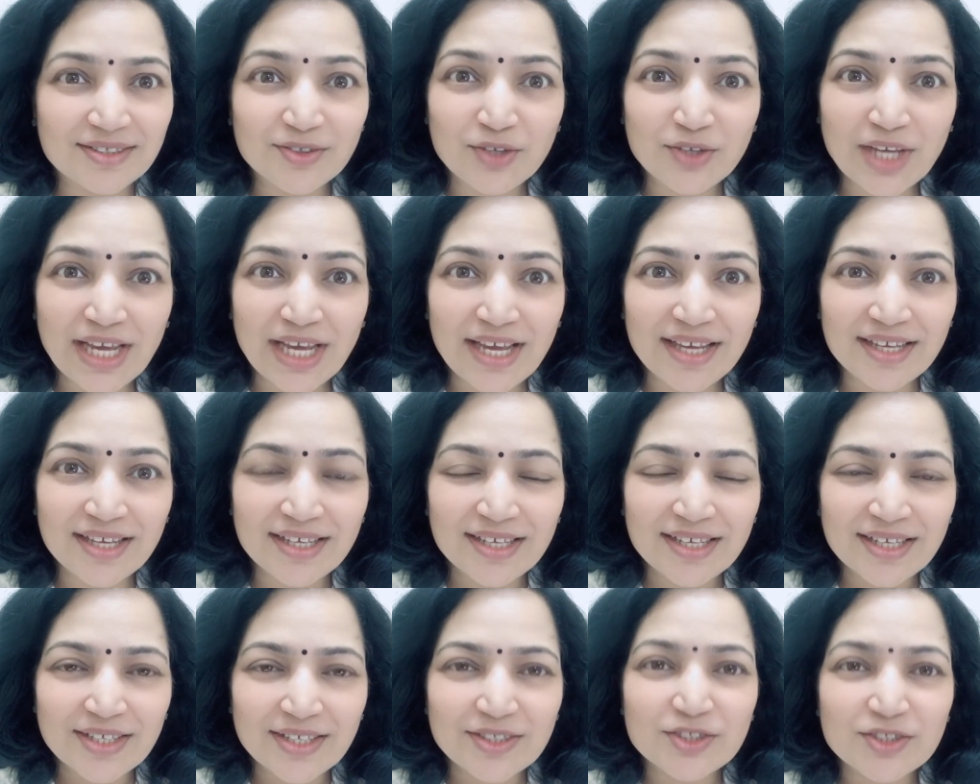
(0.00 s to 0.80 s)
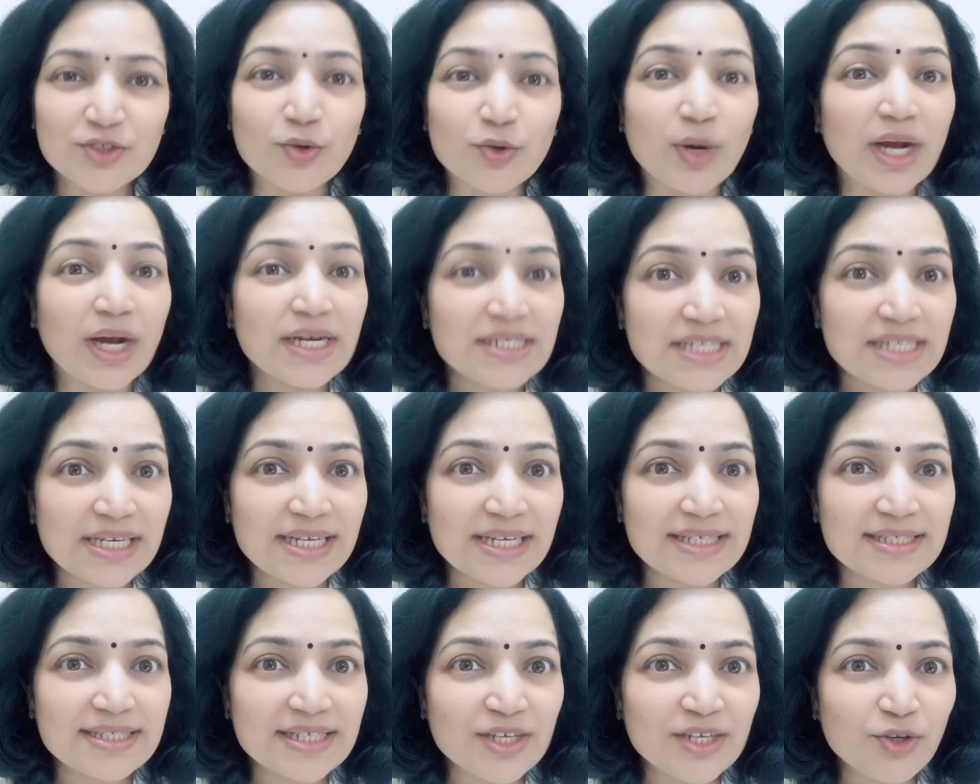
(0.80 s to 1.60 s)
Okay, so
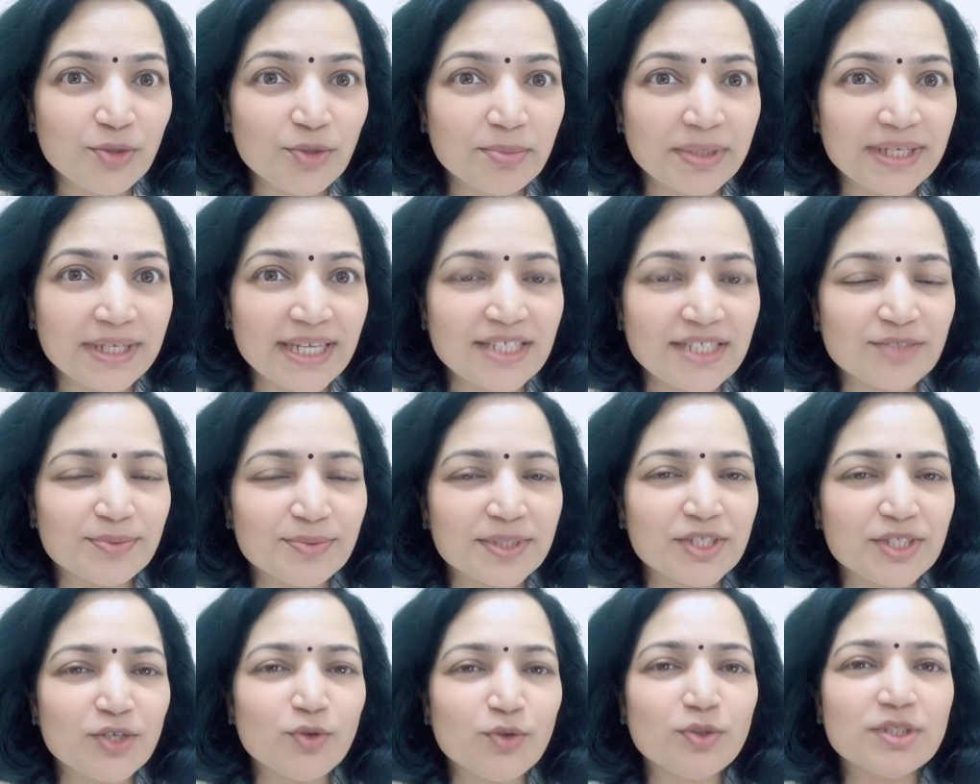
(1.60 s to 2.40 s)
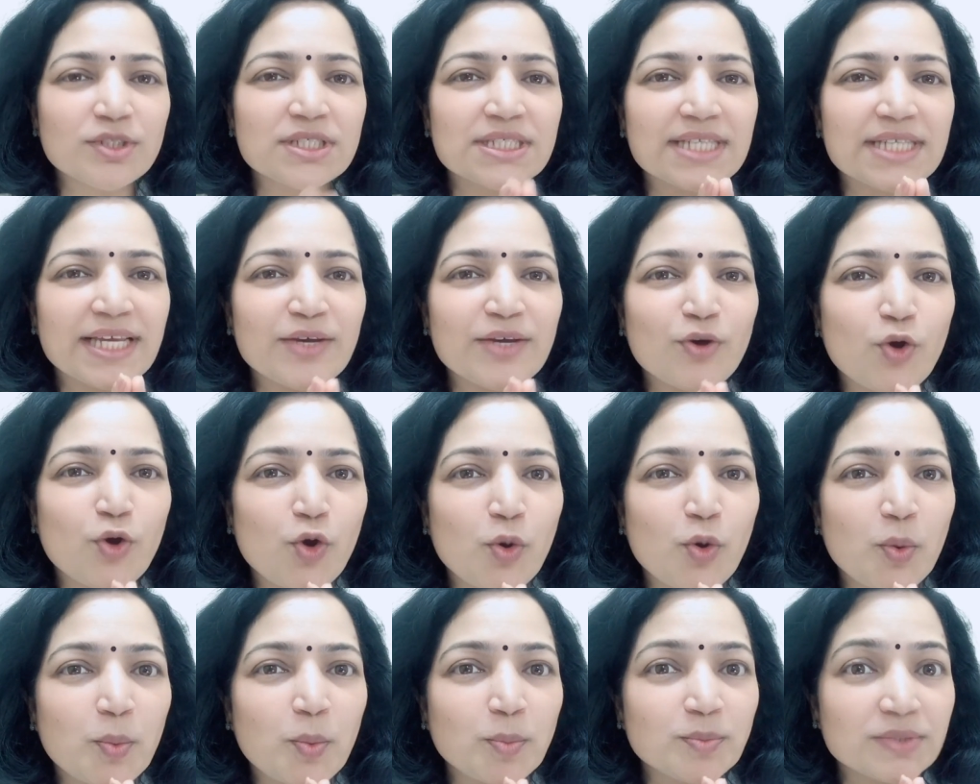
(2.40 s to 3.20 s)
until I see you in my next video, stay
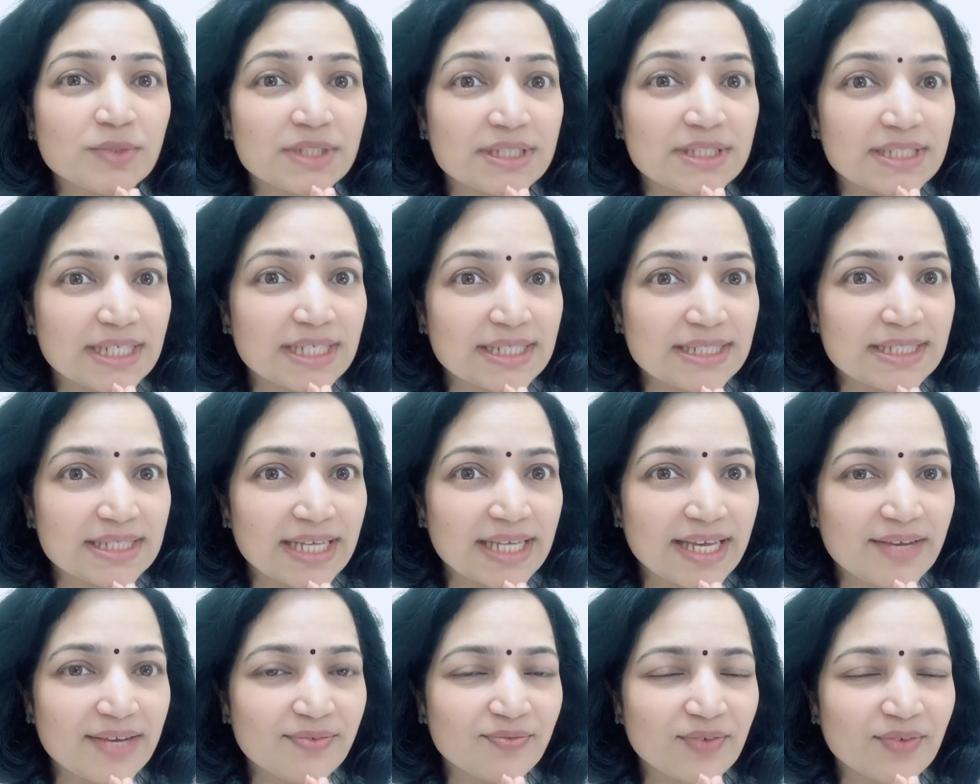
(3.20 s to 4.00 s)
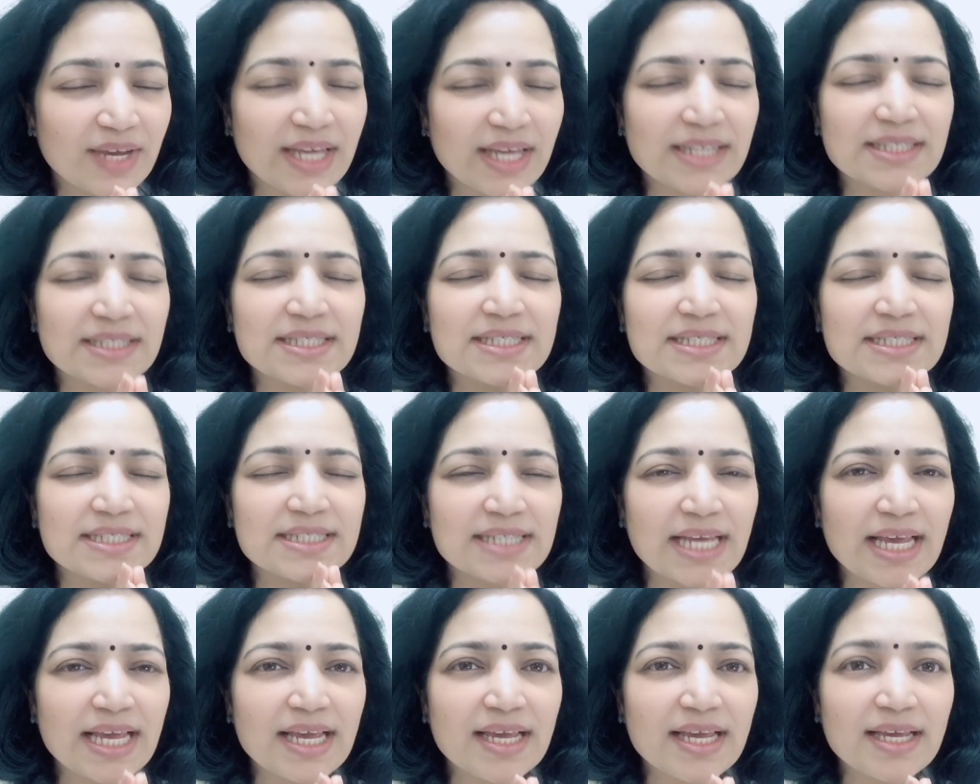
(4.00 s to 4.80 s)
home, stay safe, and
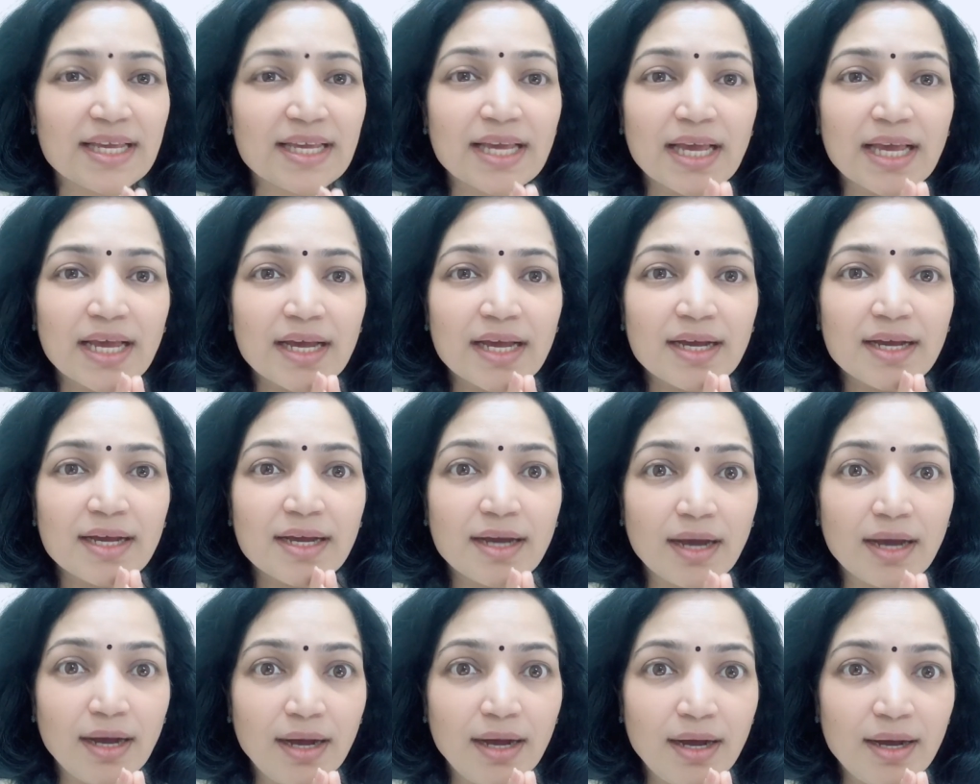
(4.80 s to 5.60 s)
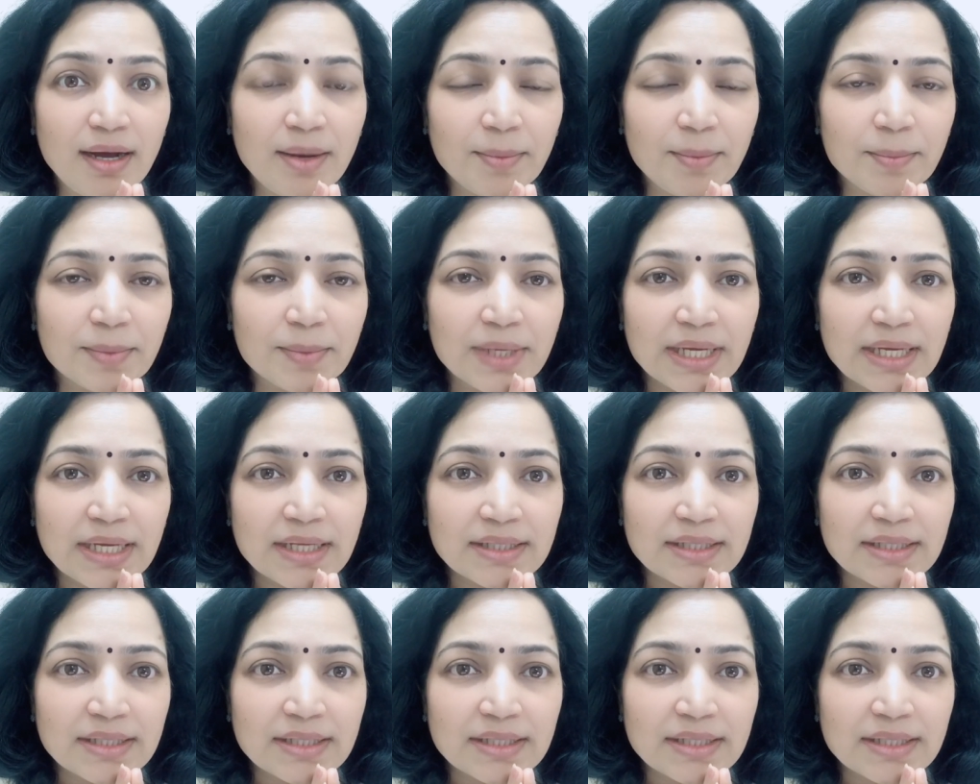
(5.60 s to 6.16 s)
stay calm.